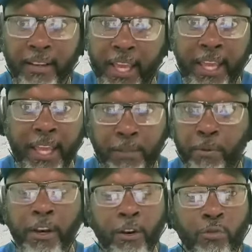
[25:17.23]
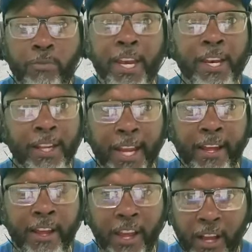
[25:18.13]
He's put a new meaning to
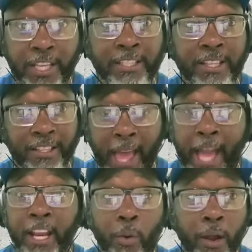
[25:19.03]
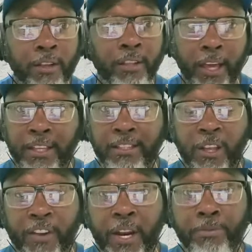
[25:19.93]
that because that's exactly what Kentucky's
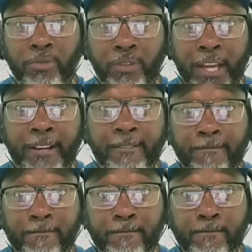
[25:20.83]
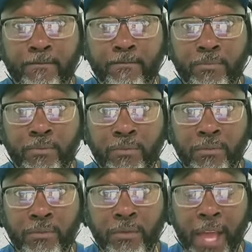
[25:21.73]
living up to now.
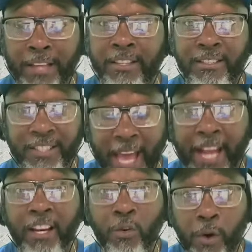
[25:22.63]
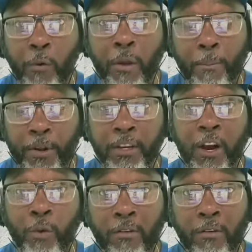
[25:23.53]
That's exactly what we're putting
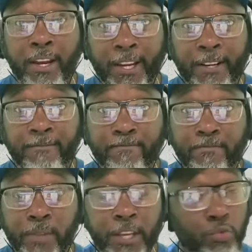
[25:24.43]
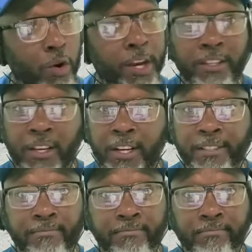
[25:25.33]
up with right now is one and done.